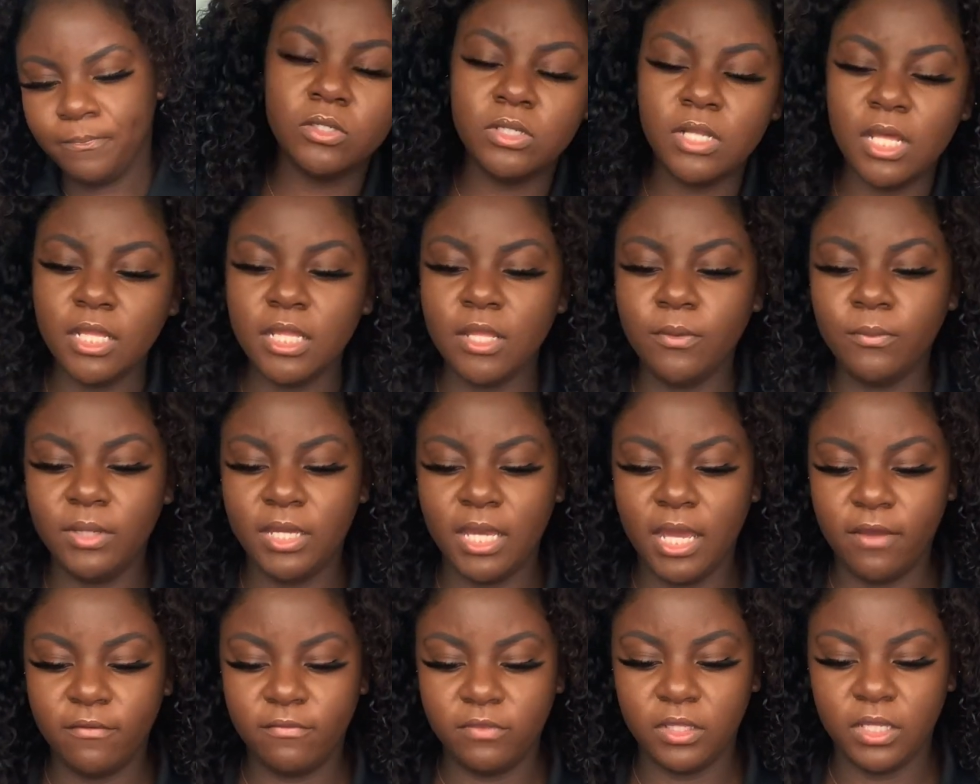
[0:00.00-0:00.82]
Now that we
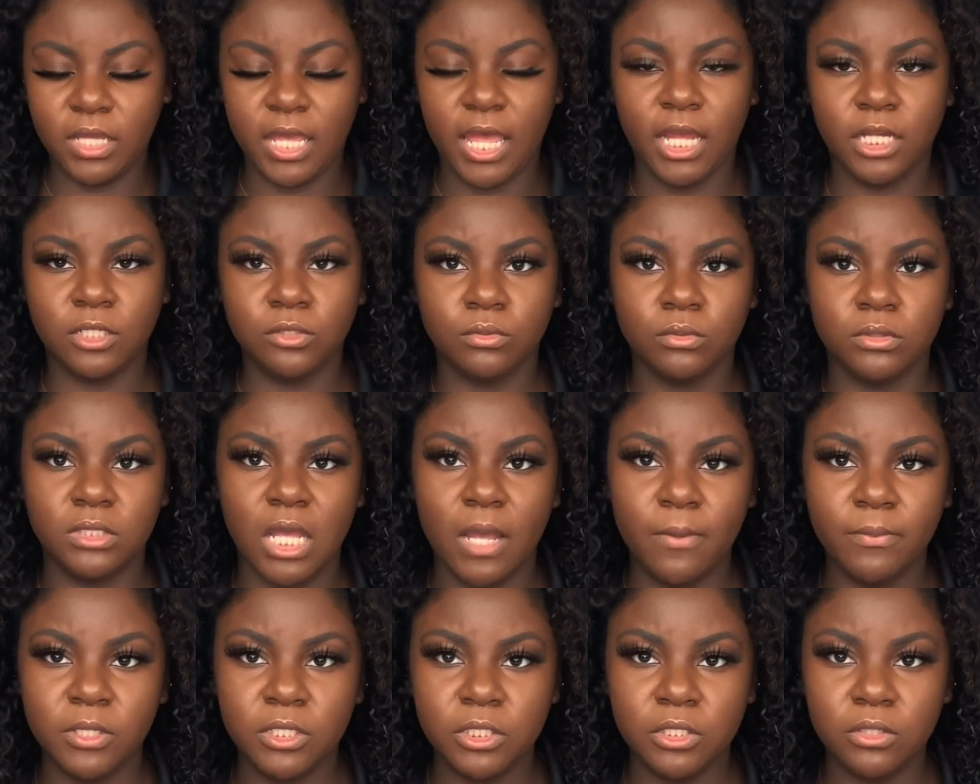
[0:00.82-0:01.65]
have the actual
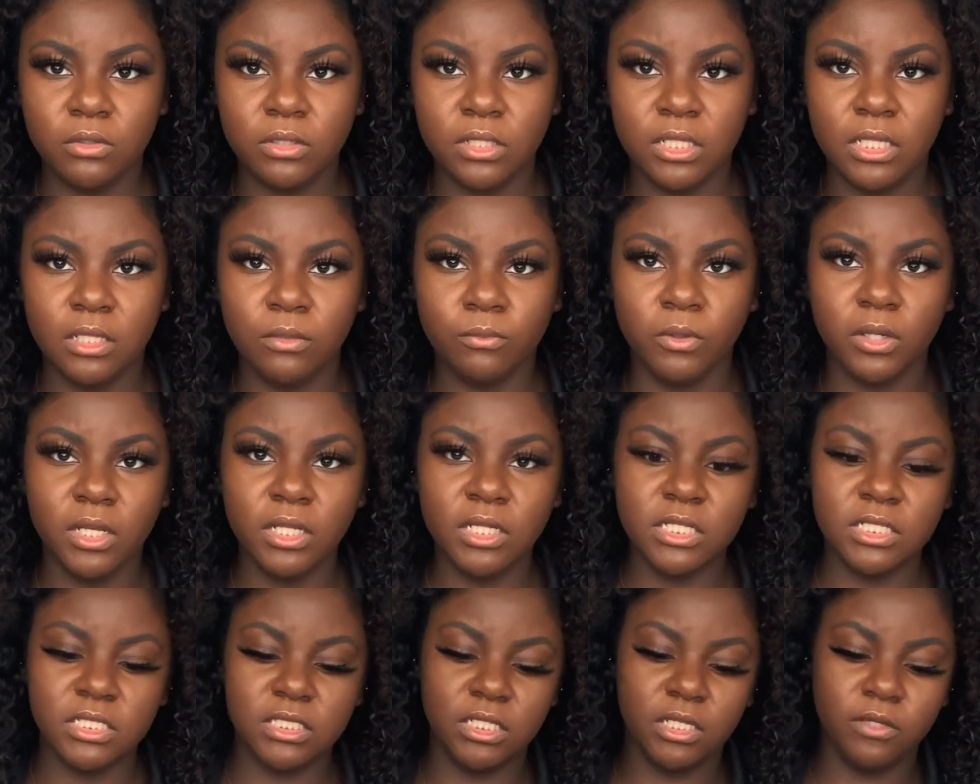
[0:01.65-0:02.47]
top of the shoe clean, we're
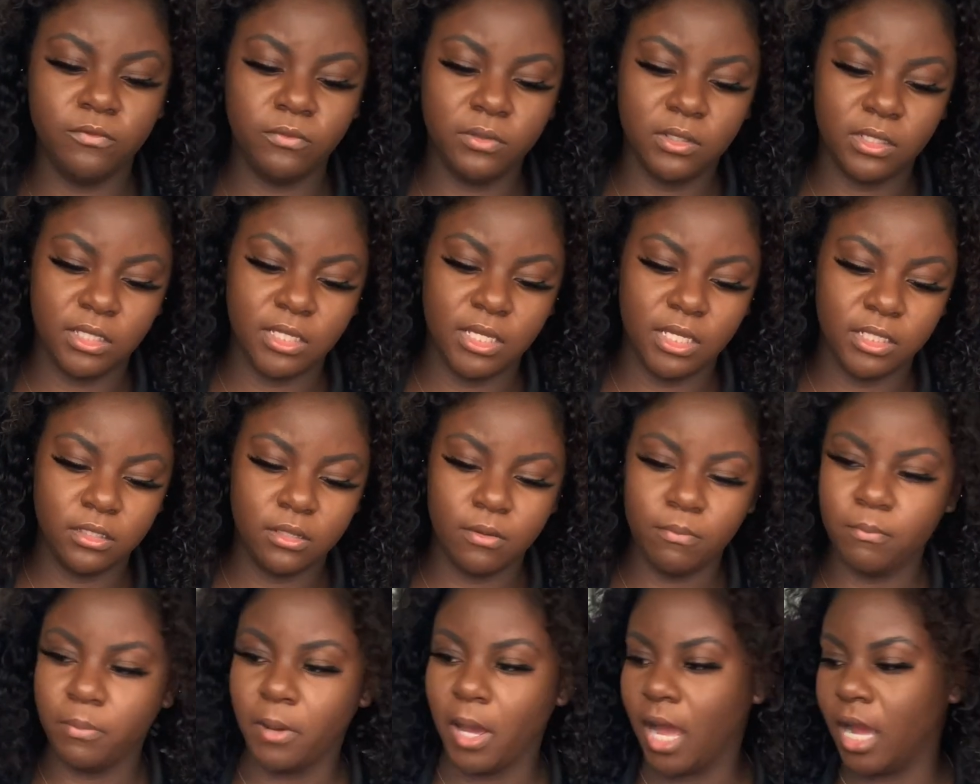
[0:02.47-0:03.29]
gonna see if we can get the
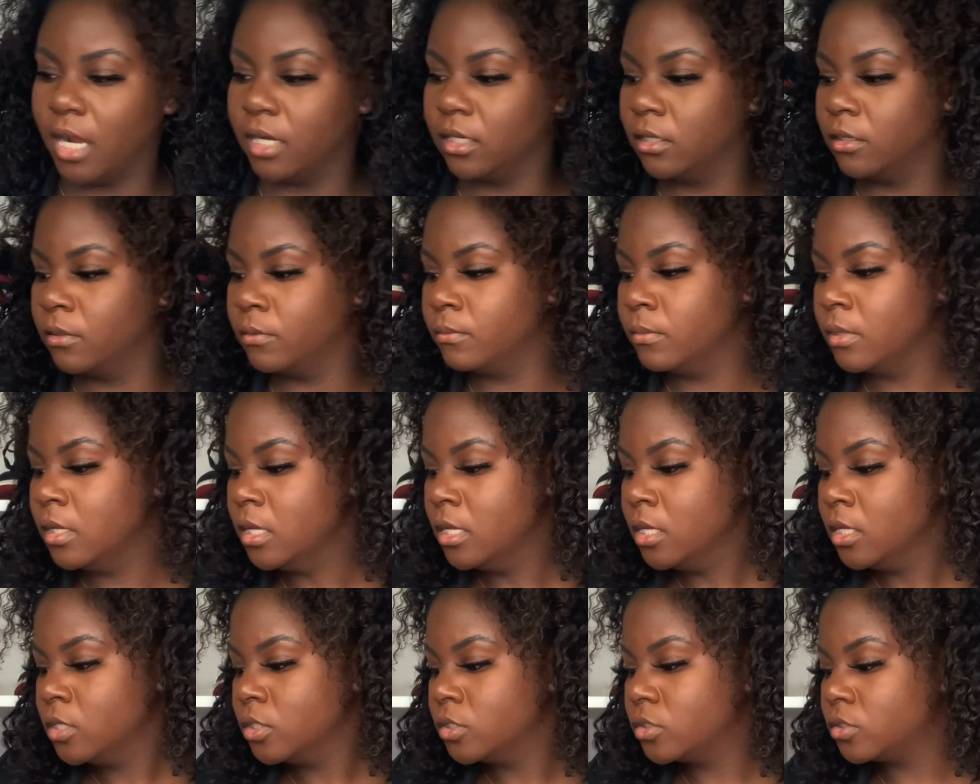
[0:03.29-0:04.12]
bottom
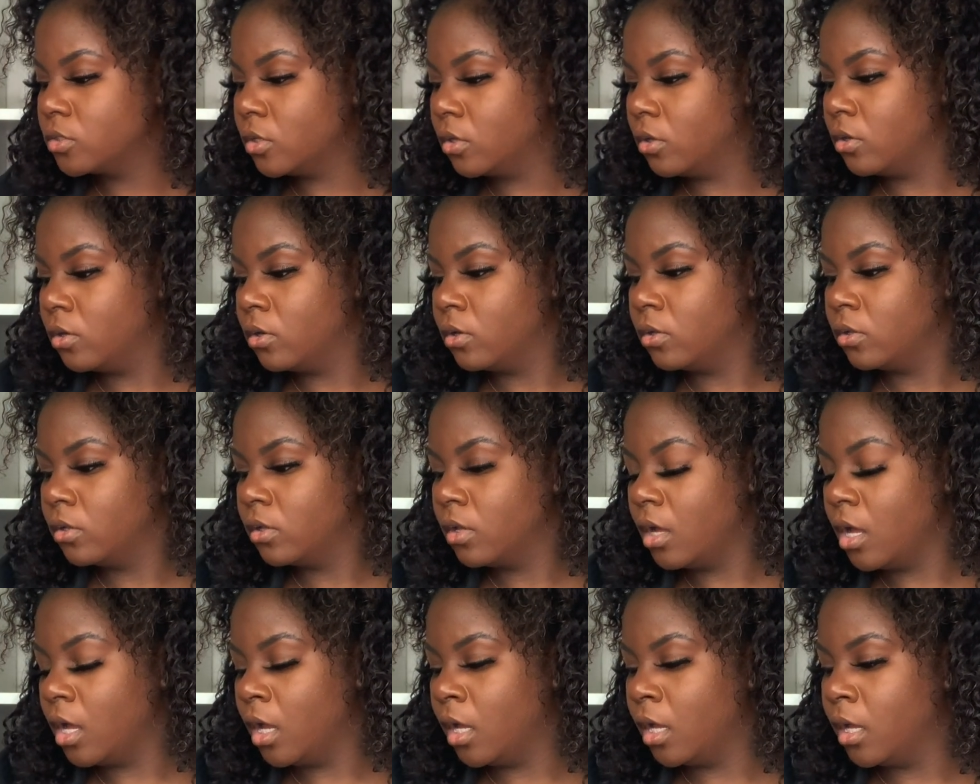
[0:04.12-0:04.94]
sole
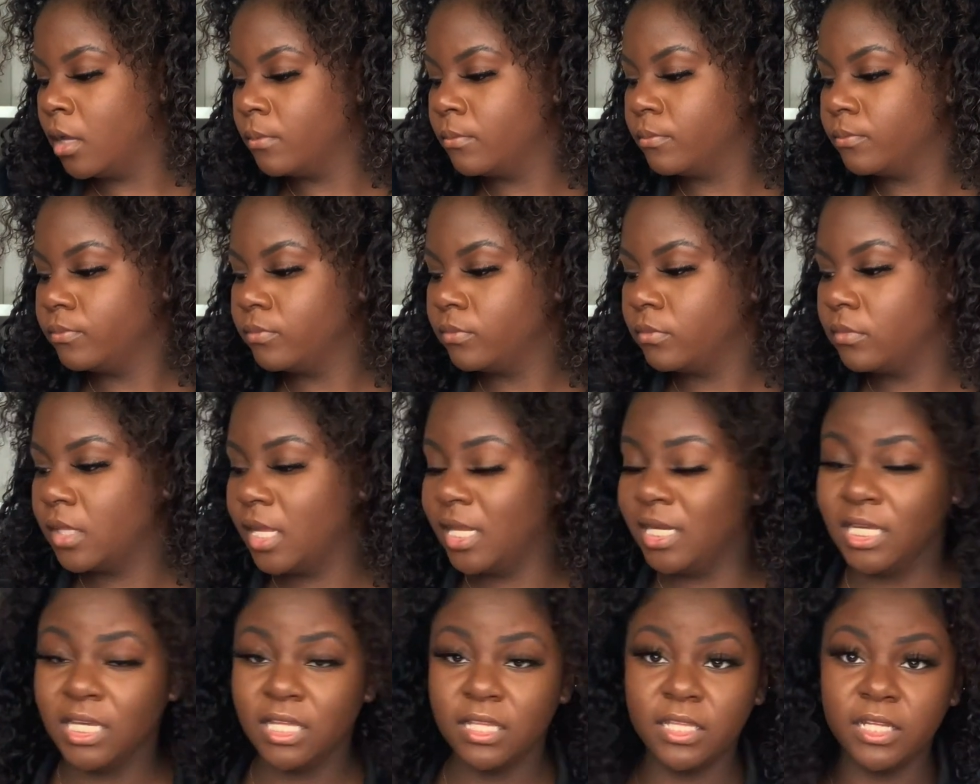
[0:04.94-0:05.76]

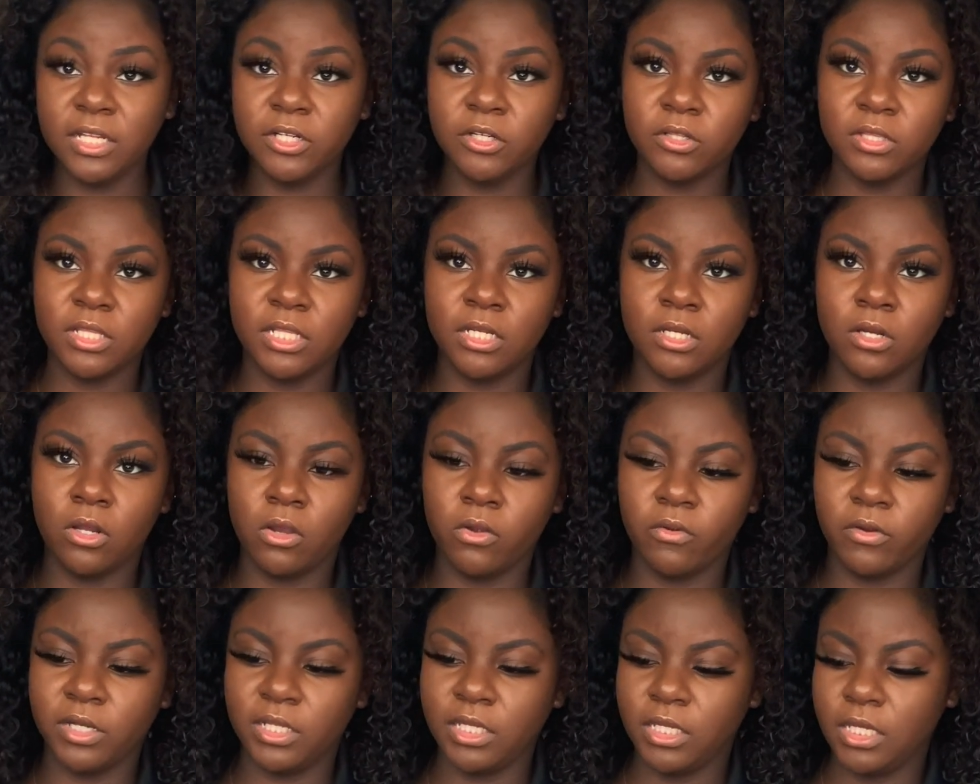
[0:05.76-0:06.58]
any cleaner than it
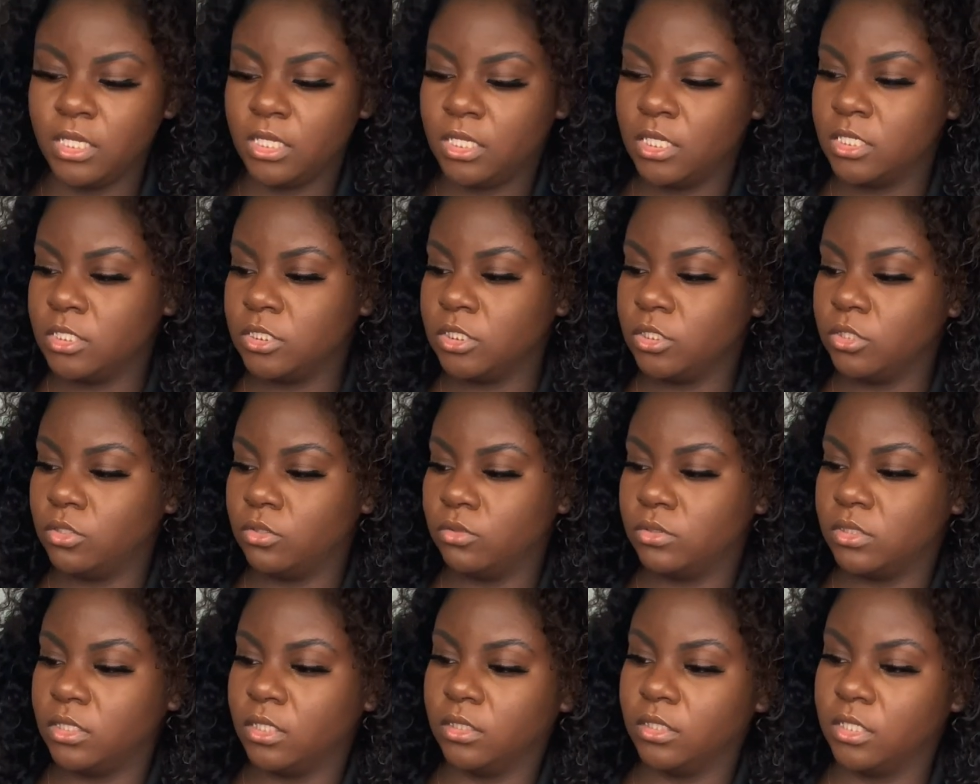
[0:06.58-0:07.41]
already is
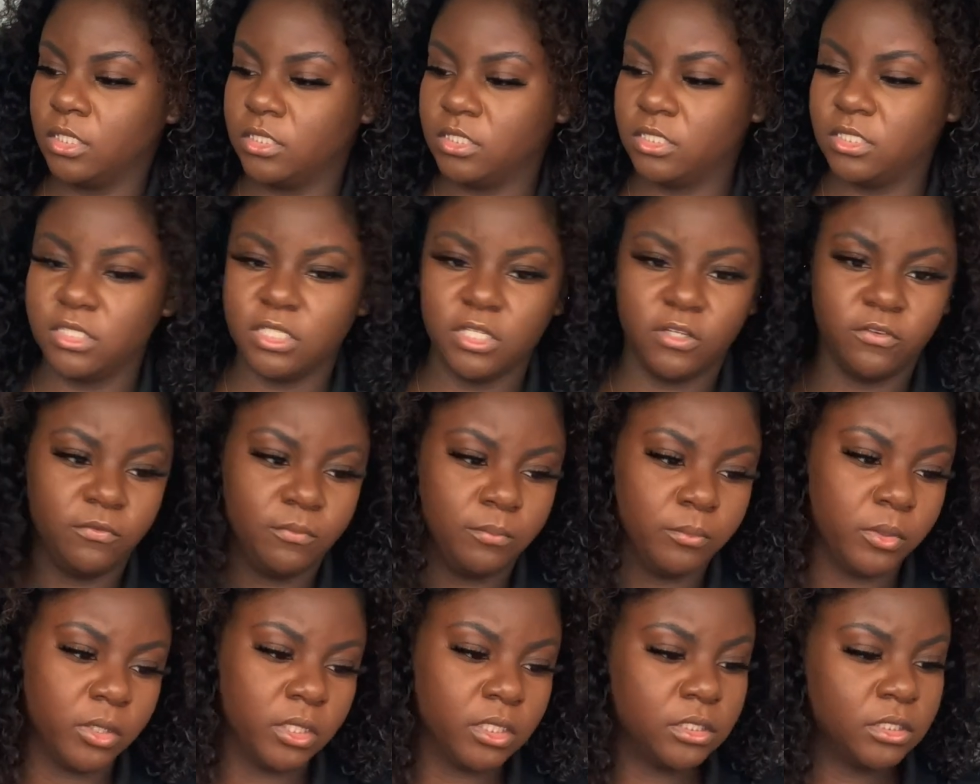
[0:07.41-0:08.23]
using the stiff
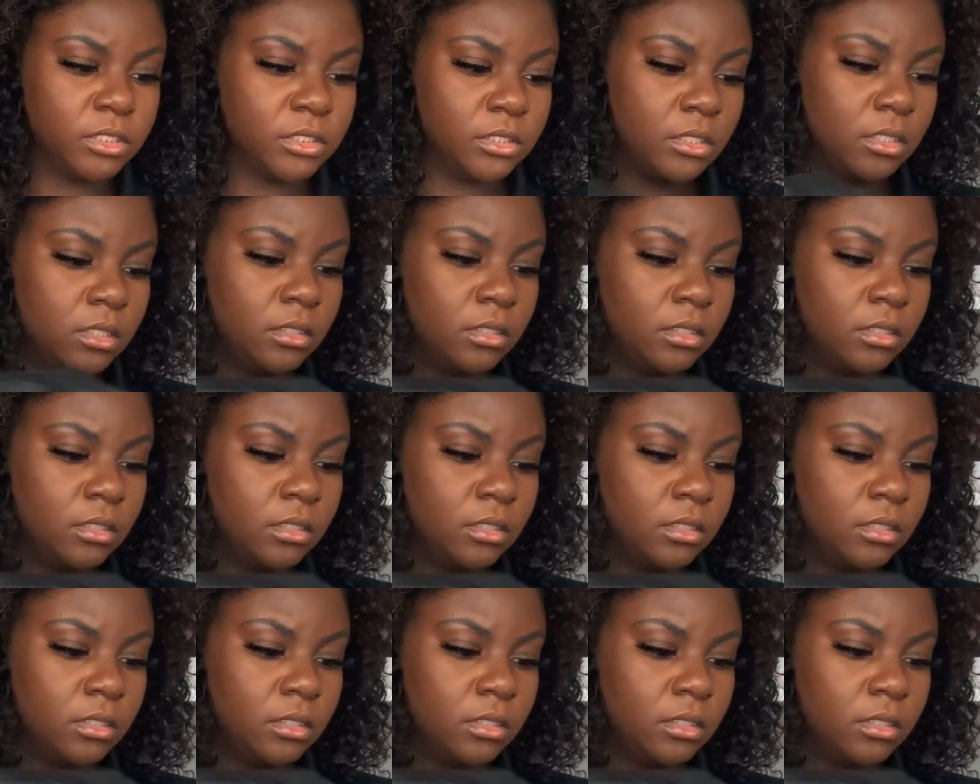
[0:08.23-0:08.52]
brush.